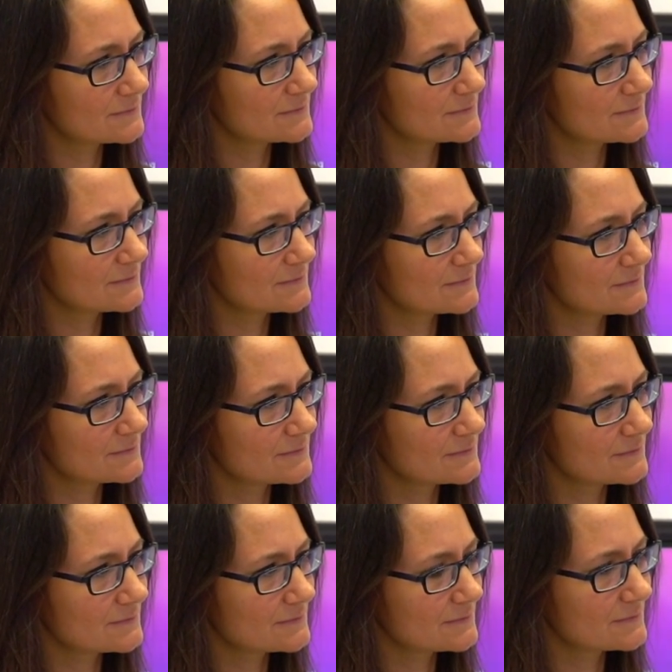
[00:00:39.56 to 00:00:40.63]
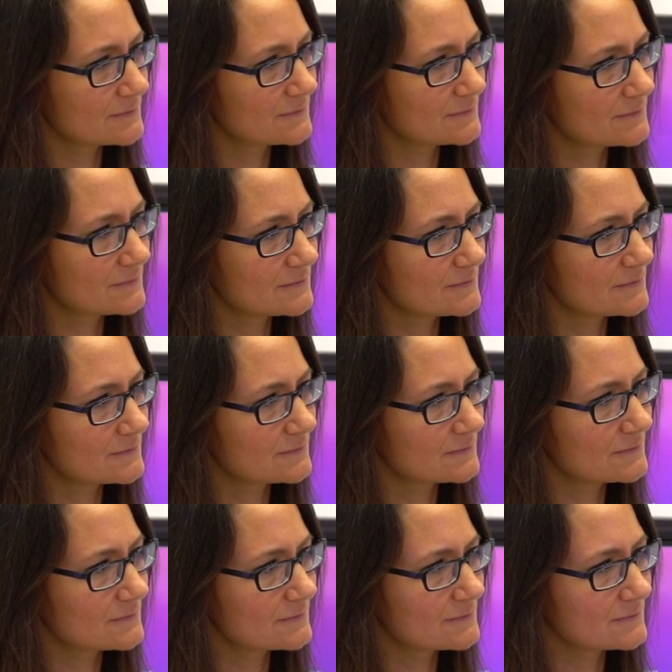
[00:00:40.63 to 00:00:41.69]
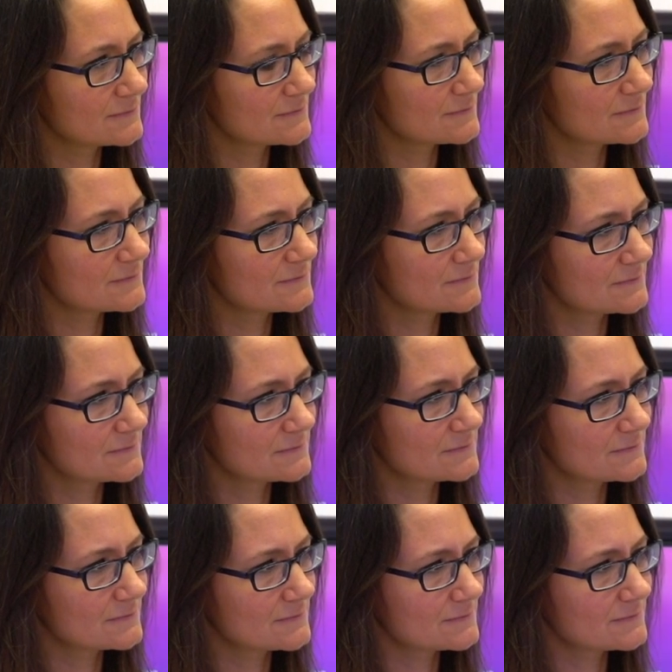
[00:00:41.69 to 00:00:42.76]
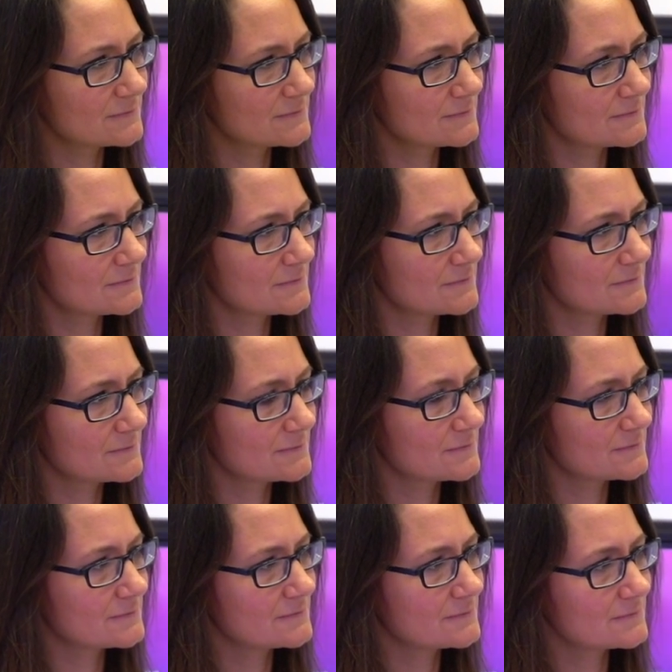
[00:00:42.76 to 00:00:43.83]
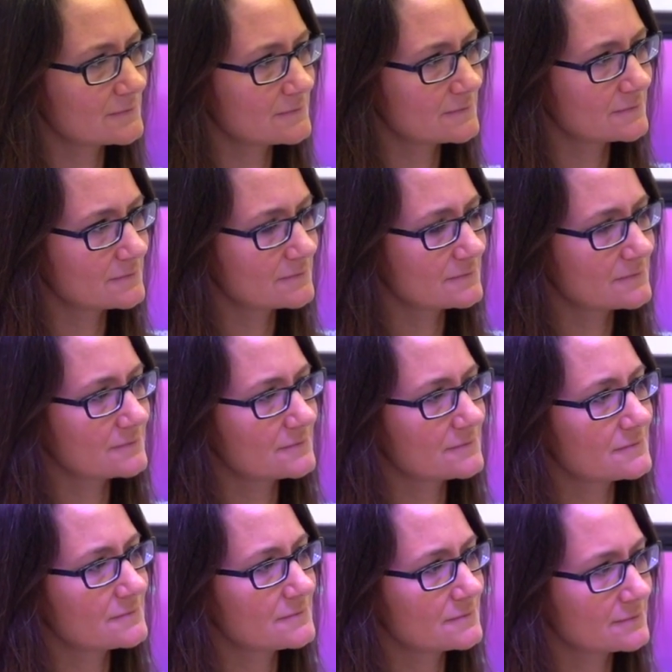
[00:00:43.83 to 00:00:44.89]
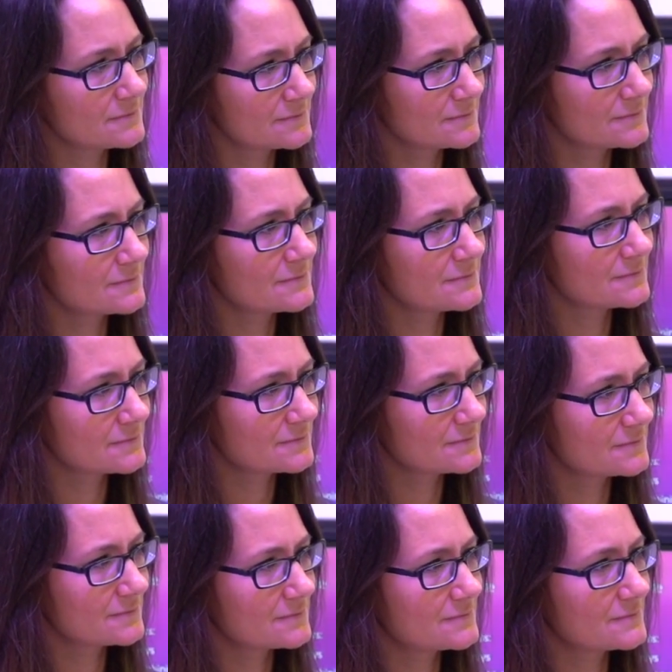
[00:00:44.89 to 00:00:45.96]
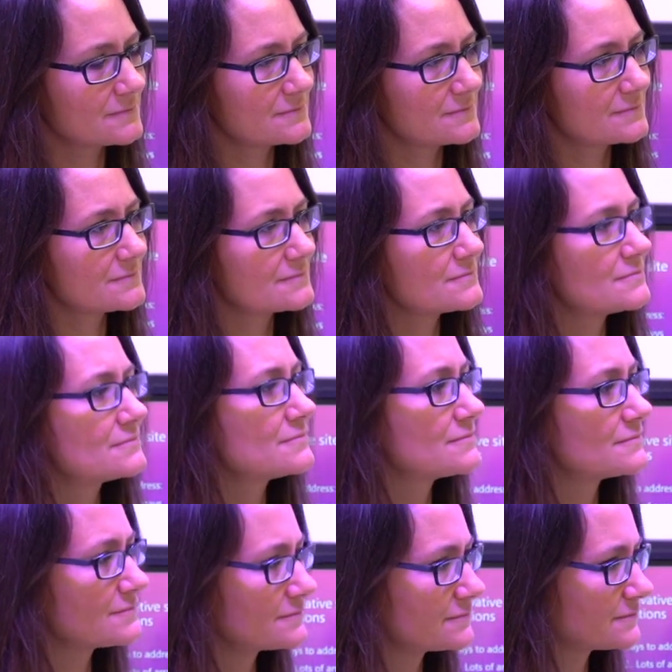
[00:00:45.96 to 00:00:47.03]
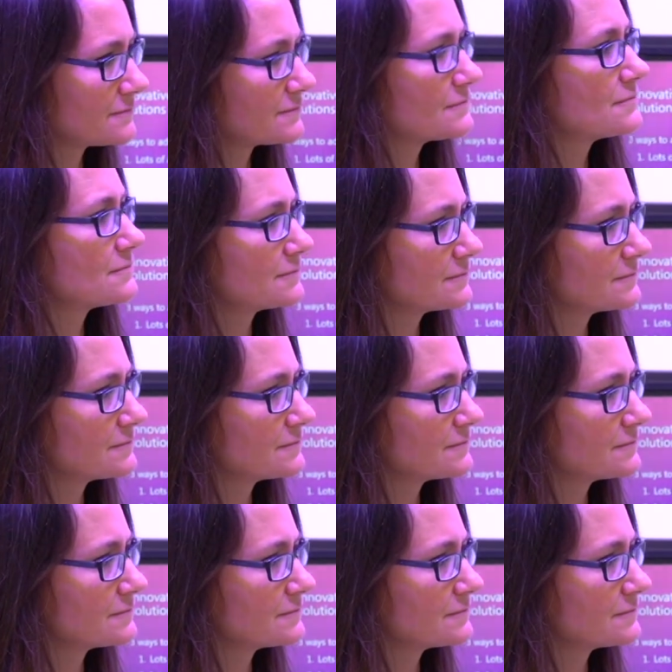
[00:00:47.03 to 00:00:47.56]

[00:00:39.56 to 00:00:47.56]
(not speaking)